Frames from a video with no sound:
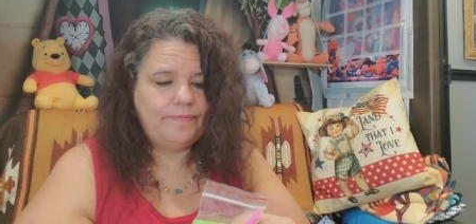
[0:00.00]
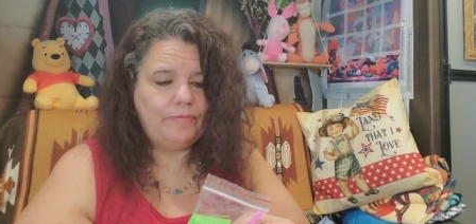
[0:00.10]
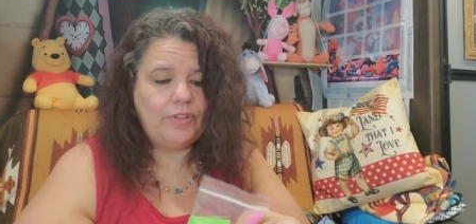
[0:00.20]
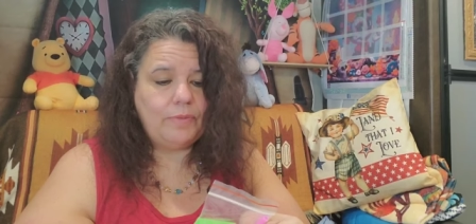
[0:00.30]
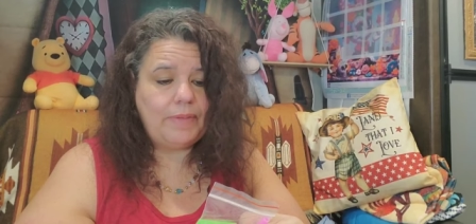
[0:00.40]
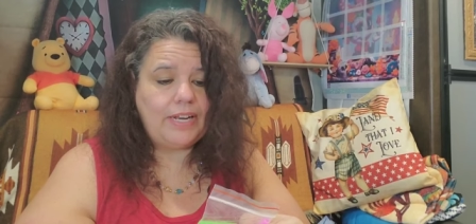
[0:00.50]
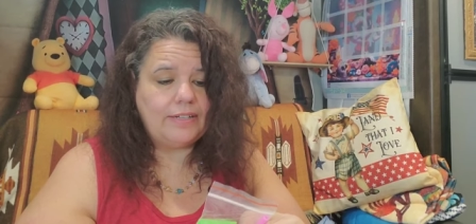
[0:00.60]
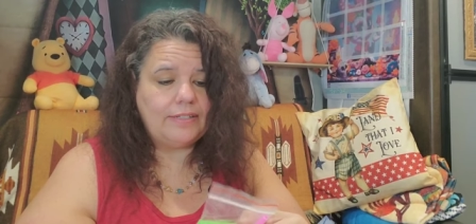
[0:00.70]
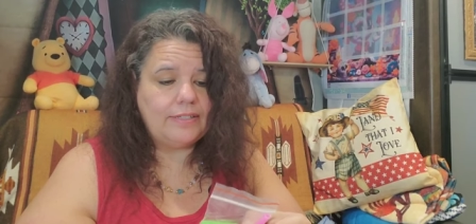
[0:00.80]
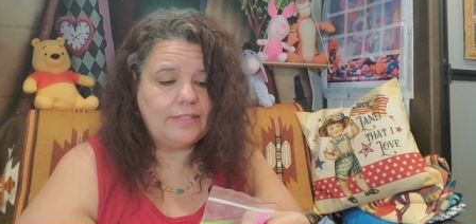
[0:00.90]
well, they're
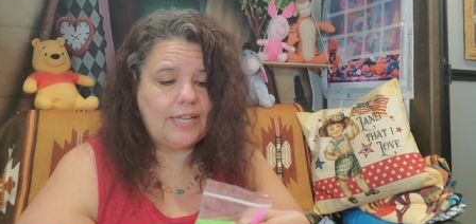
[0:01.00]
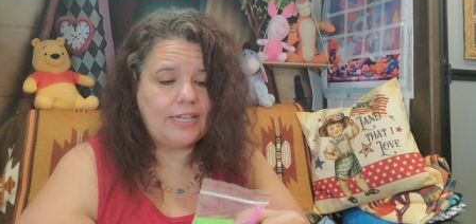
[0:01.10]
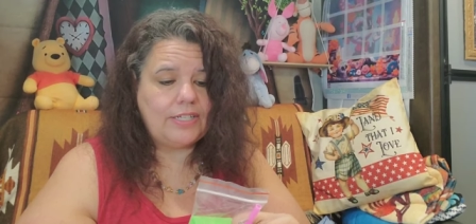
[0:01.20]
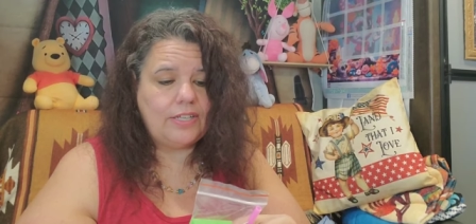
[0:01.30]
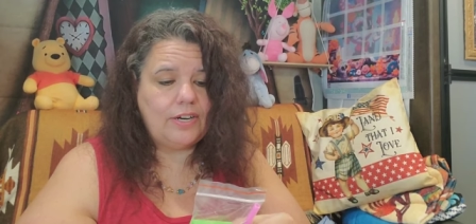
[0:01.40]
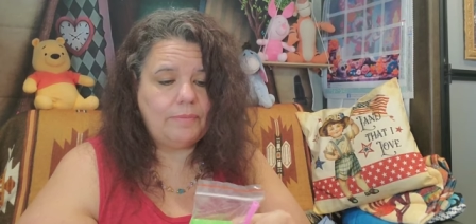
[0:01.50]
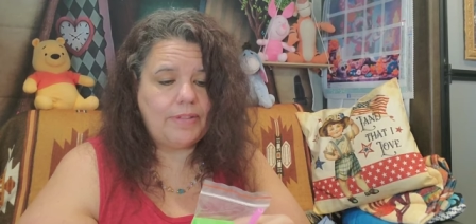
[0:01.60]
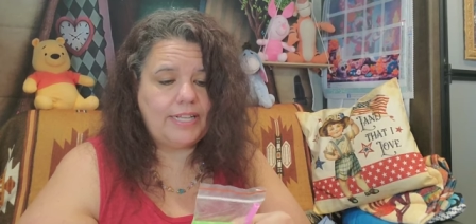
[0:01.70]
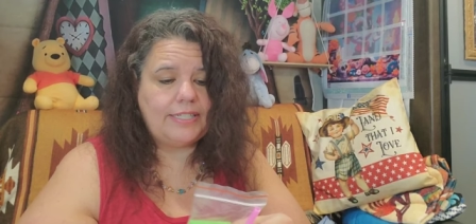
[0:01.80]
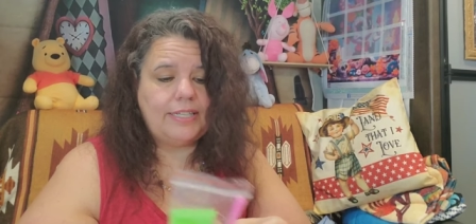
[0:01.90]
metal. Actually, they're not
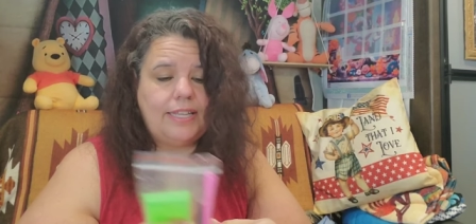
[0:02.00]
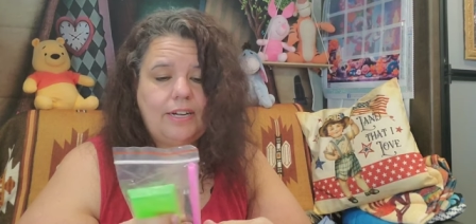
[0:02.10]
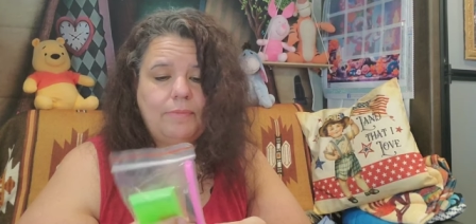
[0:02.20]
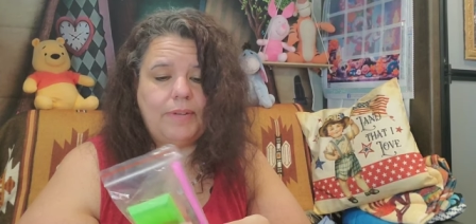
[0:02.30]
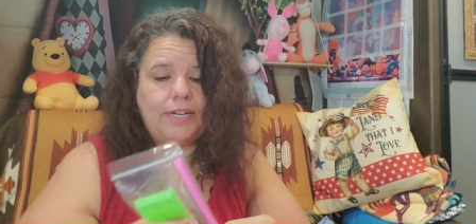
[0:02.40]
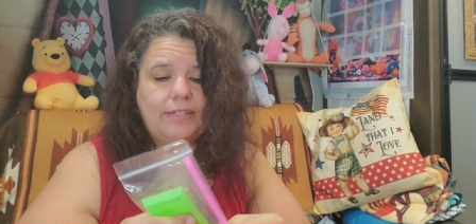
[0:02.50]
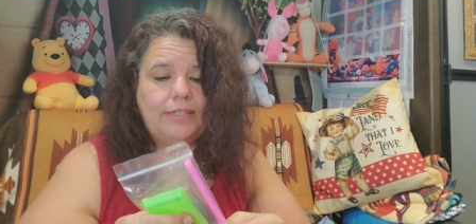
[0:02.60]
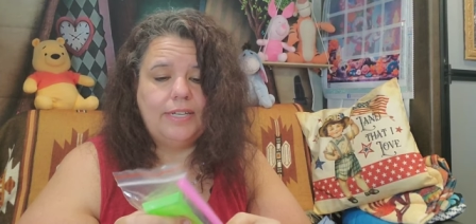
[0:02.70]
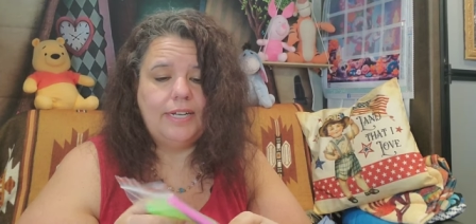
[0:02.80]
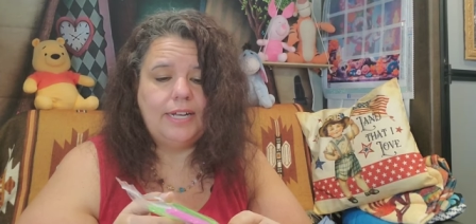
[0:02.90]
plastic, they are metal.
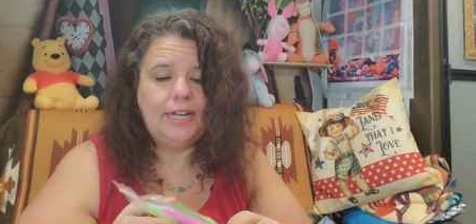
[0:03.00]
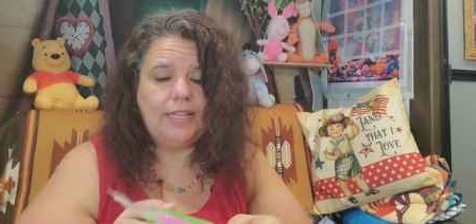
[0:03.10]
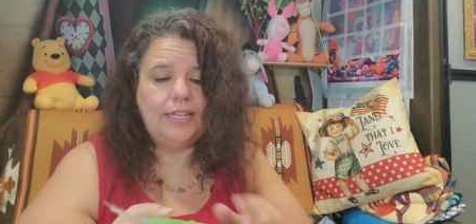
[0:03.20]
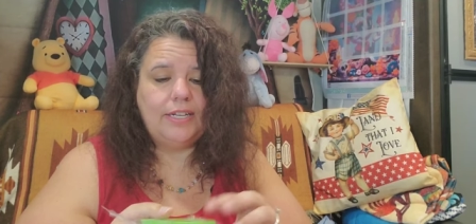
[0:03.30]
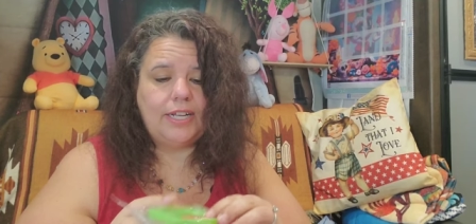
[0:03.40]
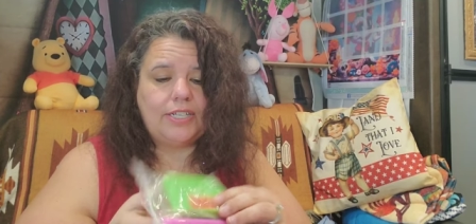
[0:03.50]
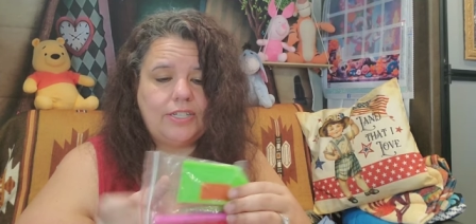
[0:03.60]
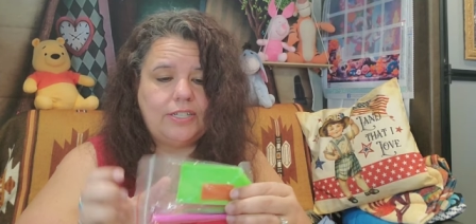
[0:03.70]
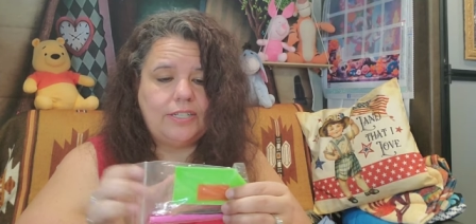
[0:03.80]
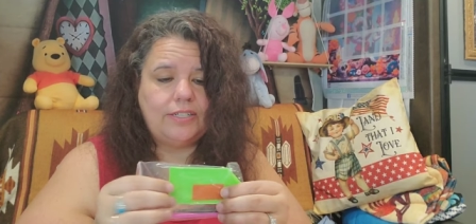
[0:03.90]
And then you
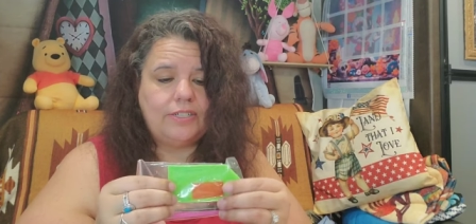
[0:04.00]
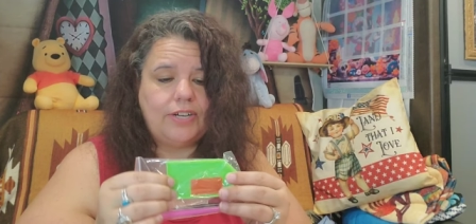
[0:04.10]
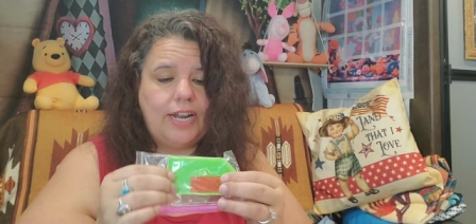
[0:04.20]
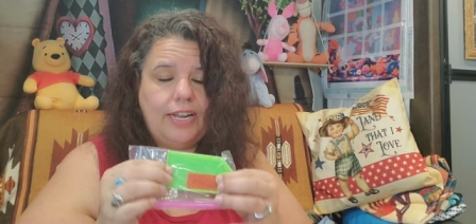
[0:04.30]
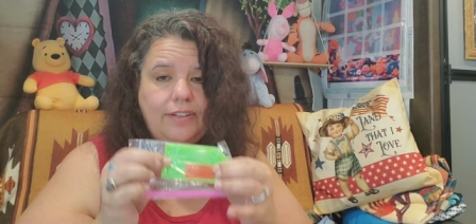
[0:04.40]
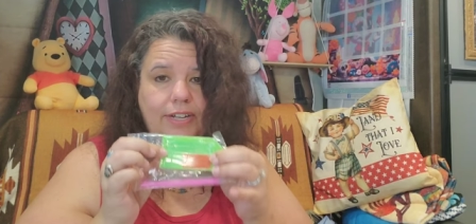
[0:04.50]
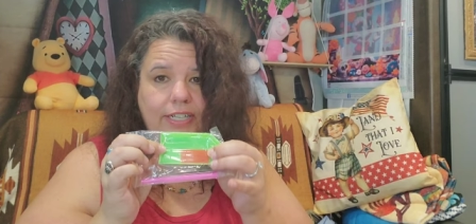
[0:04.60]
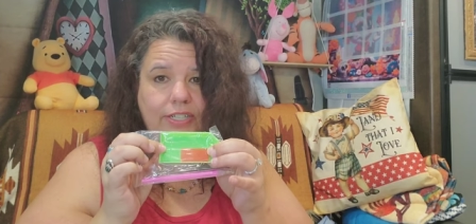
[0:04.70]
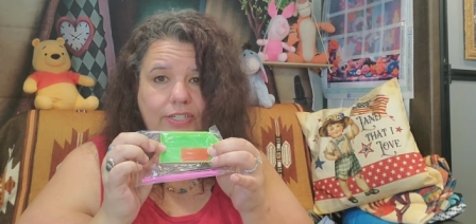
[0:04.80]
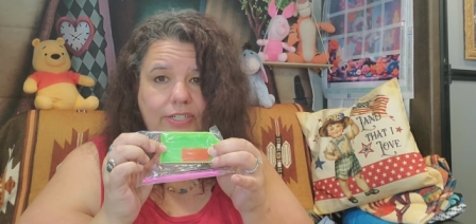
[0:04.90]
get your little tray, you
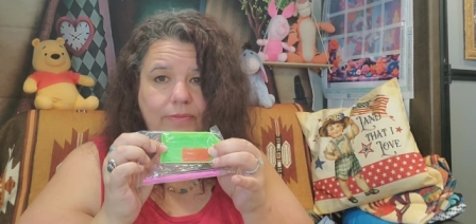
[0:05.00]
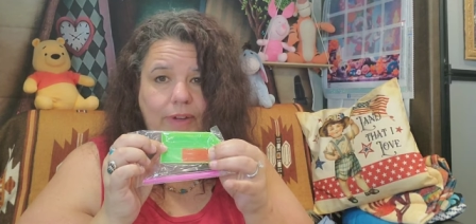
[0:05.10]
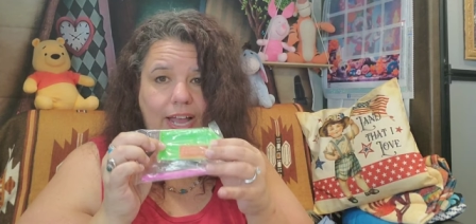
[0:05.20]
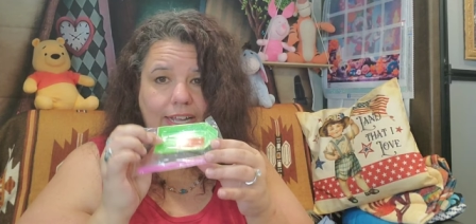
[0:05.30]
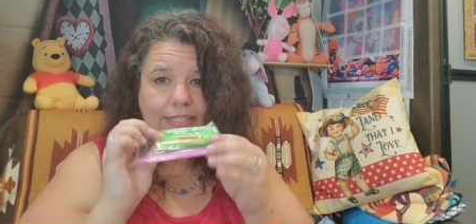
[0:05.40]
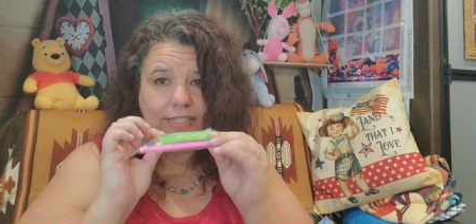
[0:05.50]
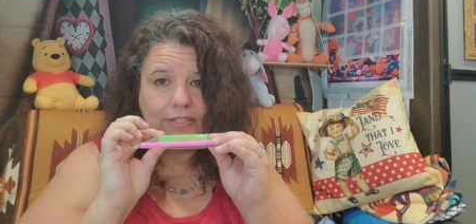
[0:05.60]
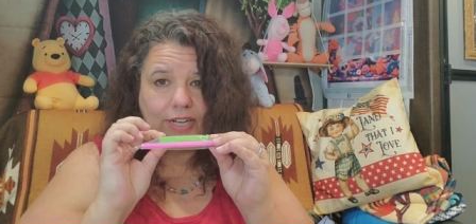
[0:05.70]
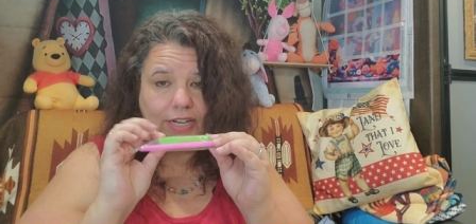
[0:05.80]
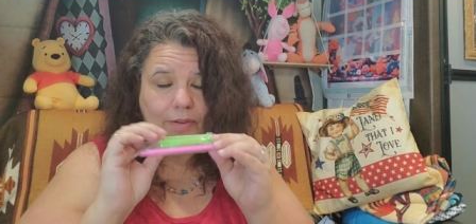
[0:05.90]
get your wax,
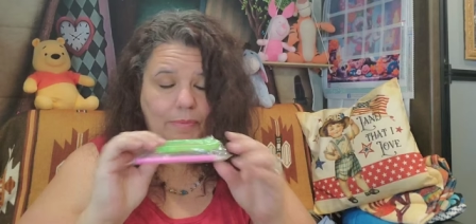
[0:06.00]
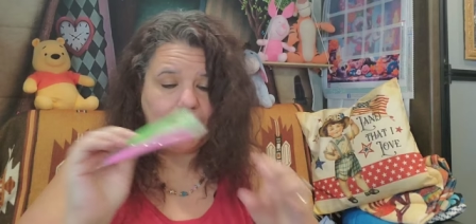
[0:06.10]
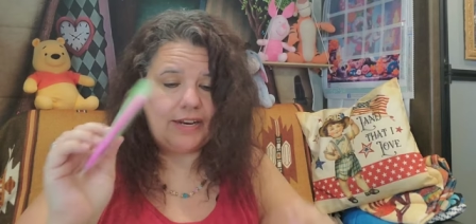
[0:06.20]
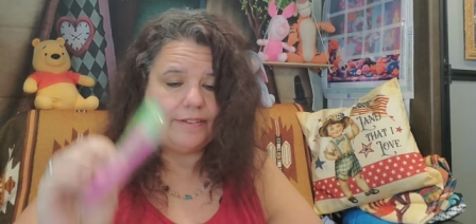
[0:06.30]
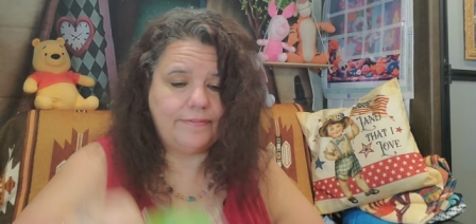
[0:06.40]
and you get a pen.